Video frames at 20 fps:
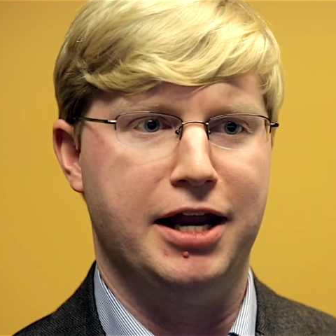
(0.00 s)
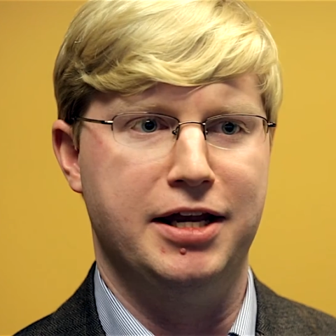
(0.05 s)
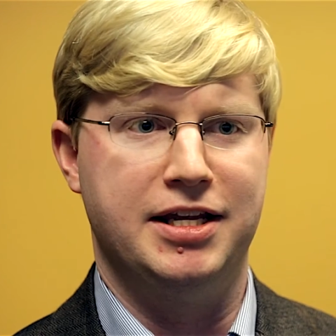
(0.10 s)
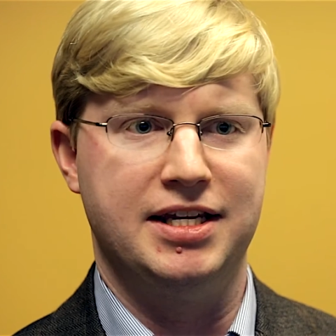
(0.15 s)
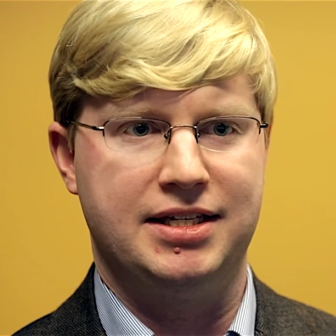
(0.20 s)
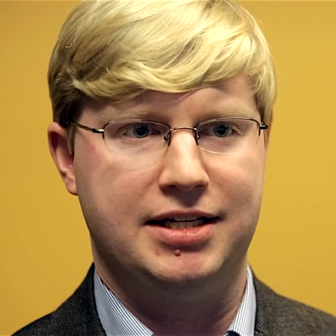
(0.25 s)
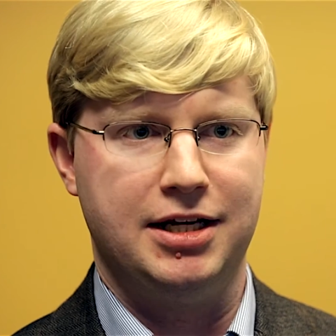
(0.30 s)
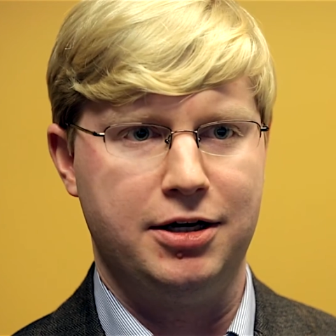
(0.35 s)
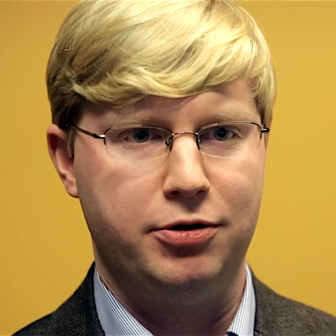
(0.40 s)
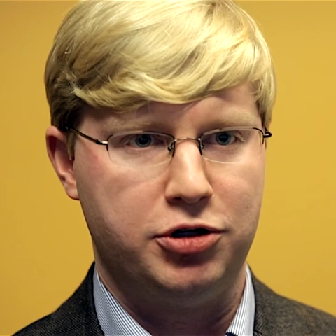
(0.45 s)
And
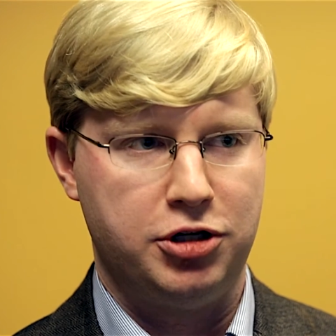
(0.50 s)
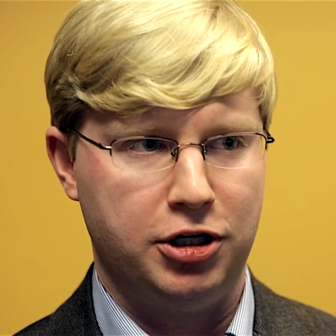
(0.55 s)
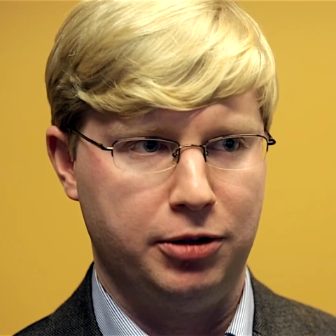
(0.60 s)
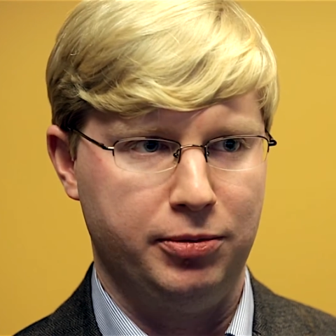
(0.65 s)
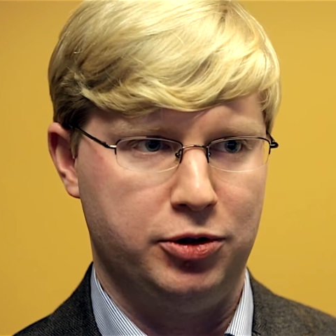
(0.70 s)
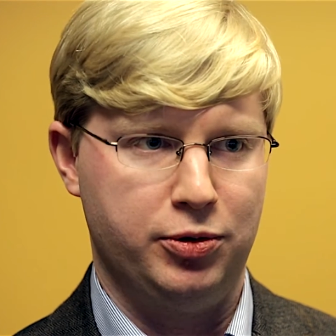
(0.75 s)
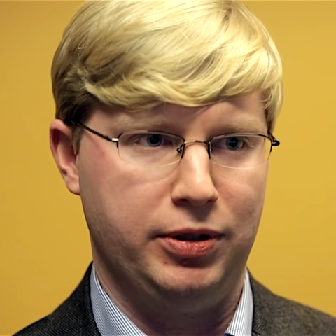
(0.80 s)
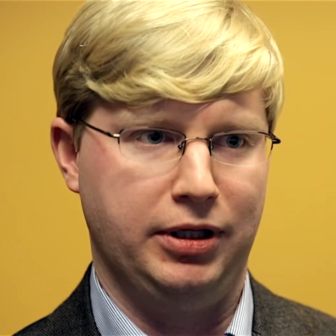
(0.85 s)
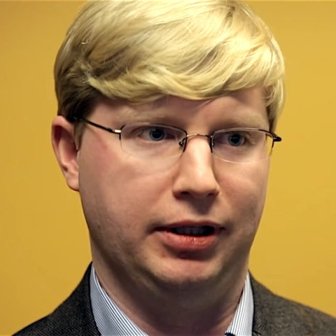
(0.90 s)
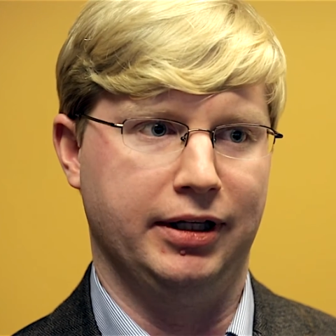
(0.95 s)

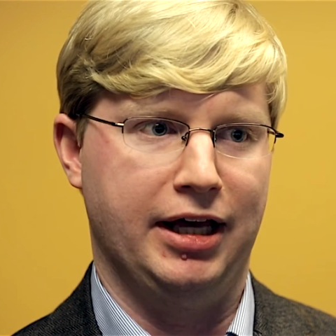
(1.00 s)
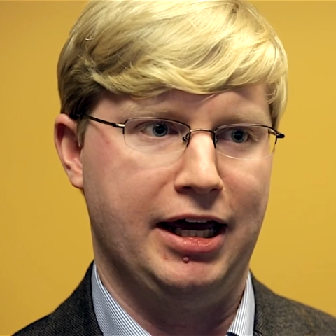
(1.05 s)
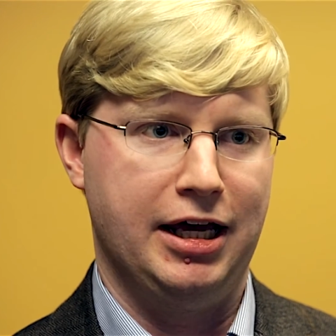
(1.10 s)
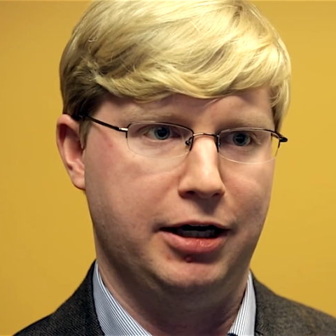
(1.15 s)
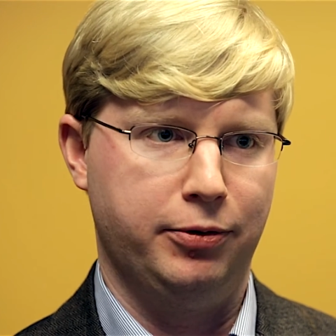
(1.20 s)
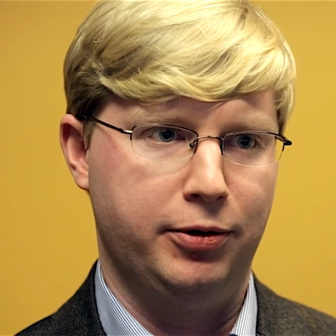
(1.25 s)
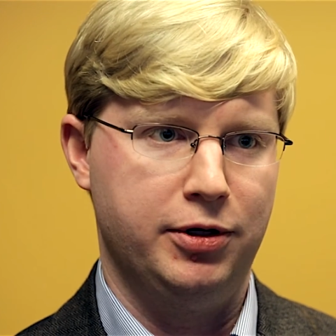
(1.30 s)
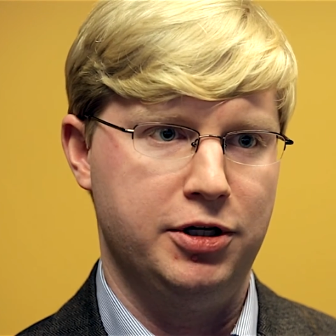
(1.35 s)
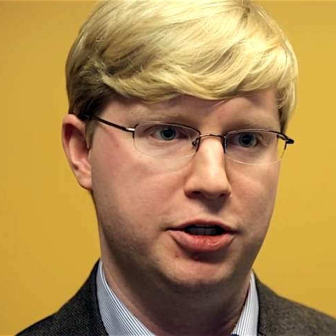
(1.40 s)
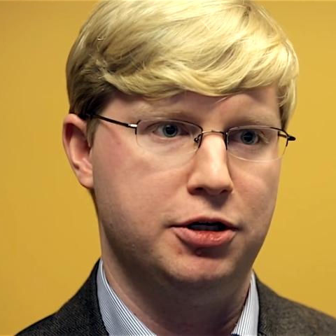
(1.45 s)
distinguishing between
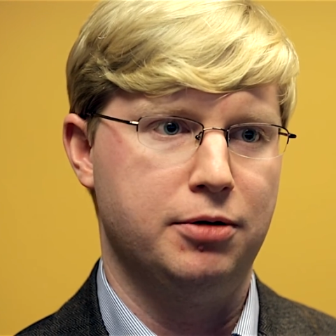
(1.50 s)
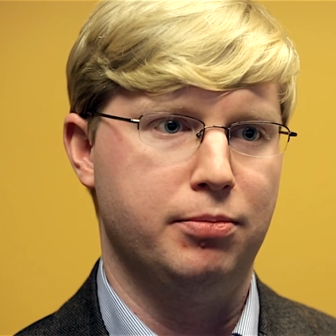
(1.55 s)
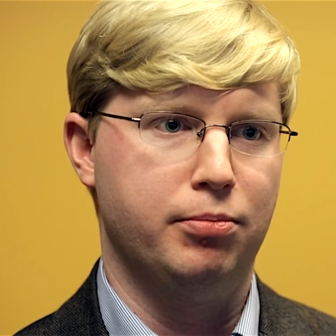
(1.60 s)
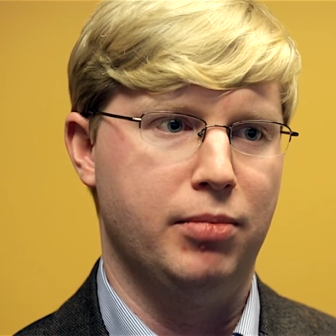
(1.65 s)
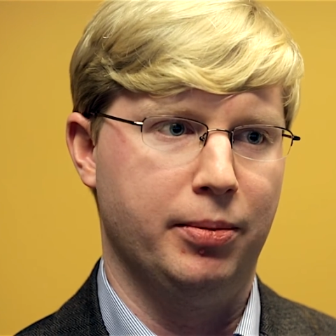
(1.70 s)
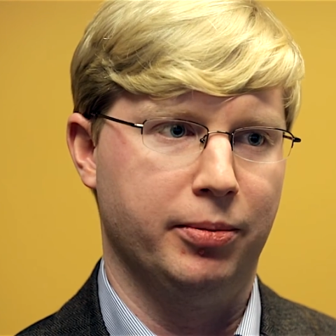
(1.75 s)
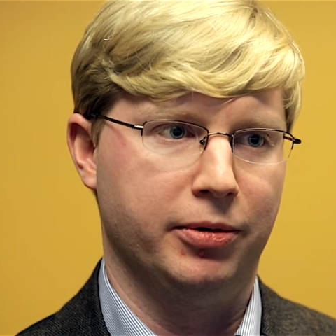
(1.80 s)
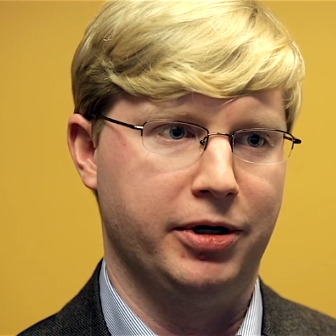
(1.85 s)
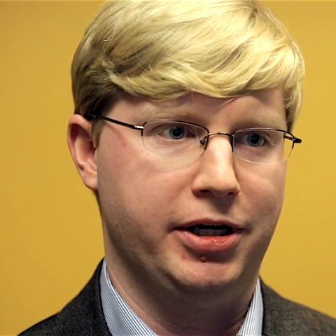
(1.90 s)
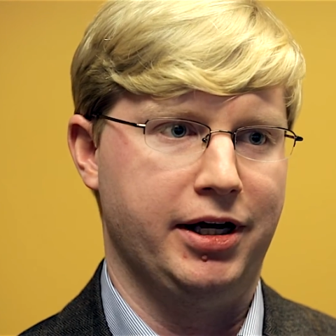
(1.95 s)
language,
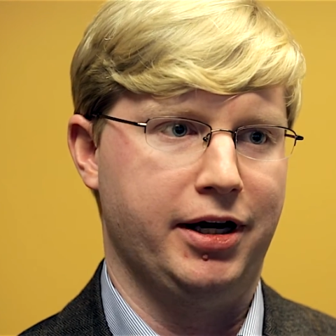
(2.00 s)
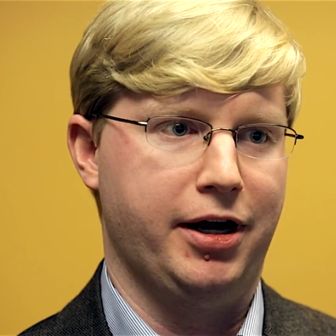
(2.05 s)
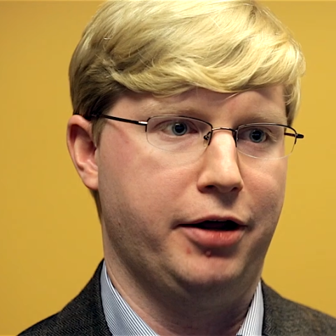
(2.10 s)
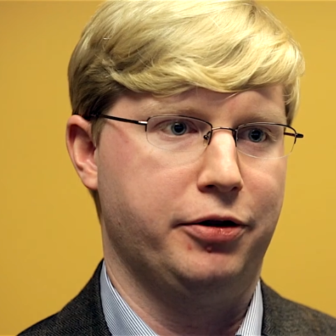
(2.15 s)
memory,